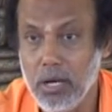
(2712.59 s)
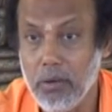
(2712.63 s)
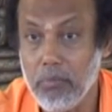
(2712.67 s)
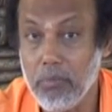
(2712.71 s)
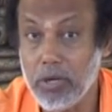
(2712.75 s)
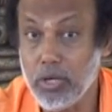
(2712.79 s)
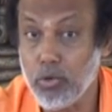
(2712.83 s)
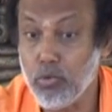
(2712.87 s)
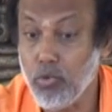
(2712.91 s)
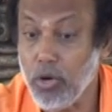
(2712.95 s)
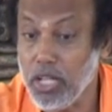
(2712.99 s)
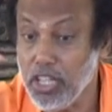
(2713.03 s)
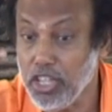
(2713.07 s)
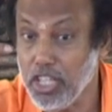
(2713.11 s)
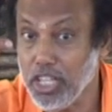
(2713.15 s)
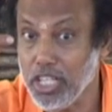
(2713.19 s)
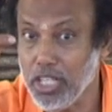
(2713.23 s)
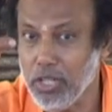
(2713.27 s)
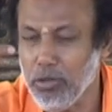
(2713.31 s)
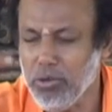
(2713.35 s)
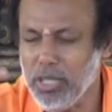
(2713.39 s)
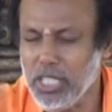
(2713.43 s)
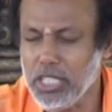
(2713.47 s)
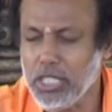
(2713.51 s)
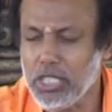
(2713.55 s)
But one thing
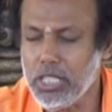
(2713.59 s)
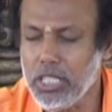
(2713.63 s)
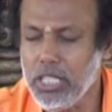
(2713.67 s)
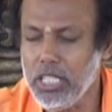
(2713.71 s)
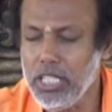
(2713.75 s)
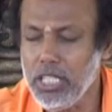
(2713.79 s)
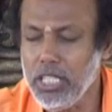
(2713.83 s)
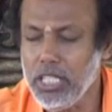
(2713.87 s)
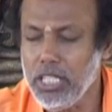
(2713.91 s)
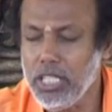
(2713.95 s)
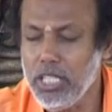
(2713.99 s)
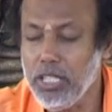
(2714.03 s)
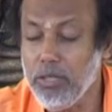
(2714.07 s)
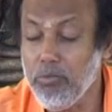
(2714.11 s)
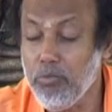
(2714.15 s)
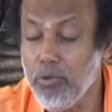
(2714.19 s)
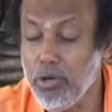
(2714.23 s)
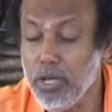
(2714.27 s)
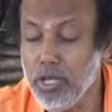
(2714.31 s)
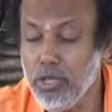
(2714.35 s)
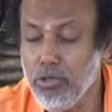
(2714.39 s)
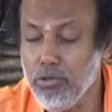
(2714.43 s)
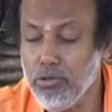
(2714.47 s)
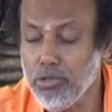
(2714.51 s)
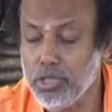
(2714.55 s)
you can see,
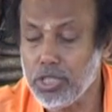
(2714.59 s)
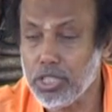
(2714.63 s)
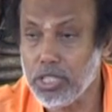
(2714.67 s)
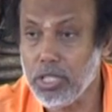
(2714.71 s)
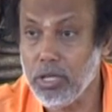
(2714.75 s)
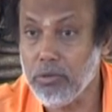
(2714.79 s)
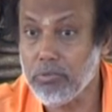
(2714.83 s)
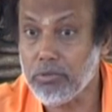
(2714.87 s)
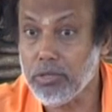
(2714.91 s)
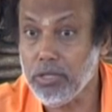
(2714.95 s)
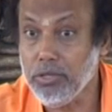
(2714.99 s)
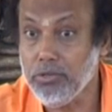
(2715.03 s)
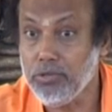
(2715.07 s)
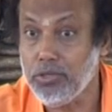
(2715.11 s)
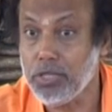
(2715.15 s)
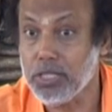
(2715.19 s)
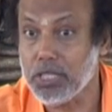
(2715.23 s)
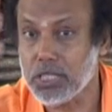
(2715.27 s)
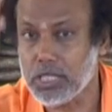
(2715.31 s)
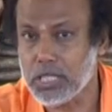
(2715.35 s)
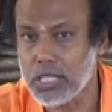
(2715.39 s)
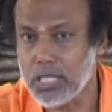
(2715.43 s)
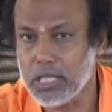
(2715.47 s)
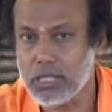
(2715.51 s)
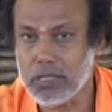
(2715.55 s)
evolution of
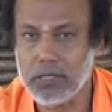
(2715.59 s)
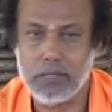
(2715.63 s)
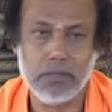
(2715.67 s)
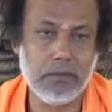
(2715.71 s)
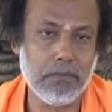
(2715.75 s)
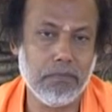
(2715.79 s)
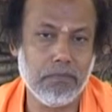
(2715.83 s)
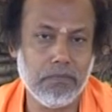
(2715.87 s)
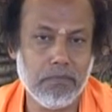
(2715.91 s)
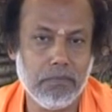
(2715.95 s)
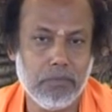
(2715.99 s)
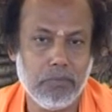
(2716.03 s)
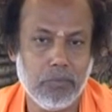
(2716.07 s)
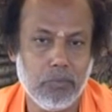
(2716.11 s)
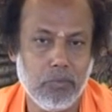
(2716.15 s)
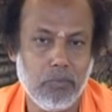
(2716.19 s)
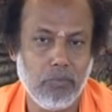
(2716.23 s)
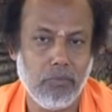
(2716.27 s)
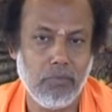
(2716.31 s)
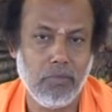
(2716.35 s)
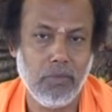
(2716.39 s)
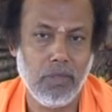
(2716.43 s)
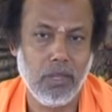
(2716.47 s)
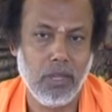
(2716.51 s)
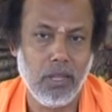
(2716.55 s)
consciousness.
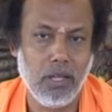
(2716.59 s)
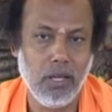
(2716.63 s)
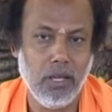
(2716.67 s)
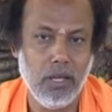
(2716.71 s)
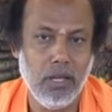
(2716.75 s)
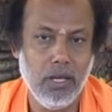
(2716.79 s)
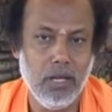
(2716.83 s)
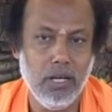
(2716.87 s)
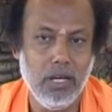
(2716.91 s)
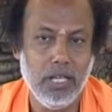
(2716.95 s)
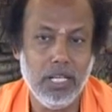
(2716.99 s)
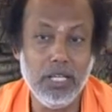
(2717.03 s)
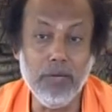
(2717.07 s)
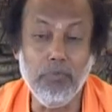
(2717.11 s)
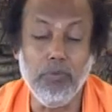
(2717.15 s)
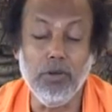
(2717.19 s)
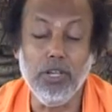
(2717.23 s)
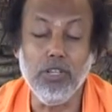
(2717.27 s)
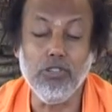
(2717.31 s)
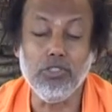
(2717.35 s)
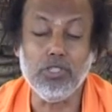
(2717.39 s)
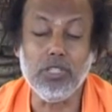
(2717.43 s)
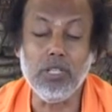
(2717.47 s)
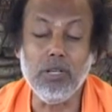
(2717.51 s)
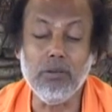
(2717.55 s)

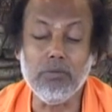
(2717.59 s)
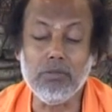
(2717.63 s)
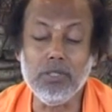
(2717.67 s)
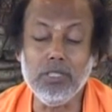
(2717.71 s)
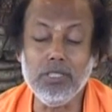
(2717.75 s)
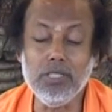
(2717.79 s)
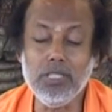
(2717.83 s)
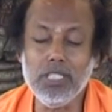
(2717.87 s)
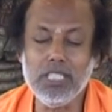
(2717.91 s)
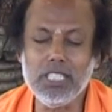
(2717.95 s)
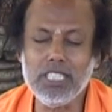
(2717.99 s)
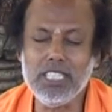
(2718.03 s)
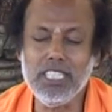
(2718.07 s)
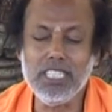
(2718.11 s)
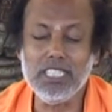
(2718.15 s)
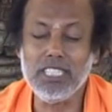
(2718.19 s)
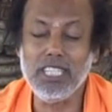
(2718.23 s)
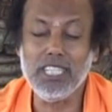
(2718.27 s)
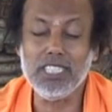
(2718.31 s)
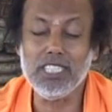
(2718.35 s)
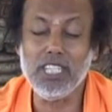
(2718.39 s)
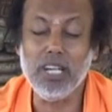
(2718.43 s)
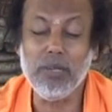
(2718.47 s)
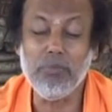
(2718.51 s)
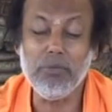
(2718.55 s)
Evolution of consciousness
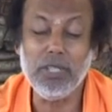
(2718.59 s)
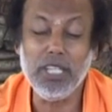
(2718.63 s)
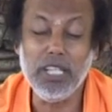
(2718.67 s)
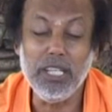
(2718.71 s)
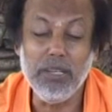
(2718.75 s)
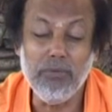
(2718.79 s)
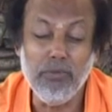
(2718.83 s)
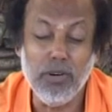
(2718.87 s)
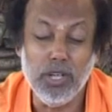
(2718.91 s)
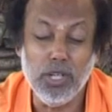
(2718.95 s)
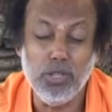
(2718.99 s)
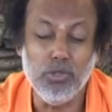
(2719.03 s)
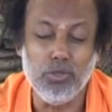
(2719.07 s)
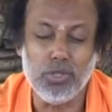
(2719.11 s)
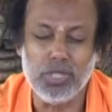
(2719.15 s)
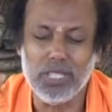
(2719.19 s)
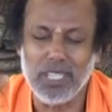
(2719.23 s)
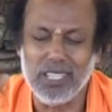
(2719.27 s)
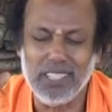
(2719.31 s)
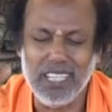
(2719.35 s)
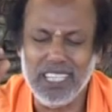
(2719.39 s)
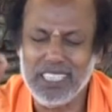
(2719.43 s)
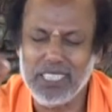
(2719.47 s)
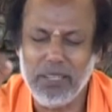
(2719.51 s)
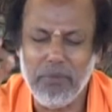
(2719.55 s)
does not mean
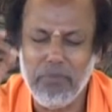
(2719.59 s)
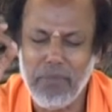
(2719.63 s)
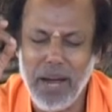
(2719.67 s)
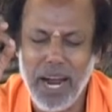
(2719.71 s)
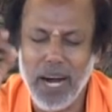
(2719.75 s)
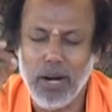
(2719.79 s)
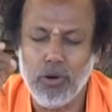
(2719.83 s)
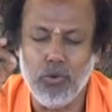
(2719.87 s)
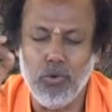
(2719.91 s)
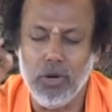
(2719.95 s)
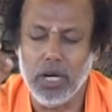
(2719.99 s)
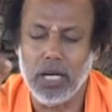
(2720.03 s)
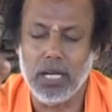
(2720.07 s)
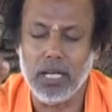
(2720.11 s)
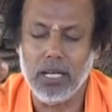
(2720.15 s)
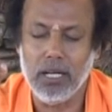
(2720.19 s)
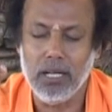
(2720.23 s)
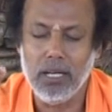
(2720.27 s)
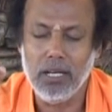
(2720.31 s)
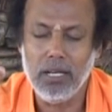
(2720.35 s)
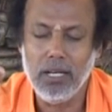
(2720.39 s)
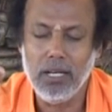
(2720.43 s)
evolution. That's a bad word.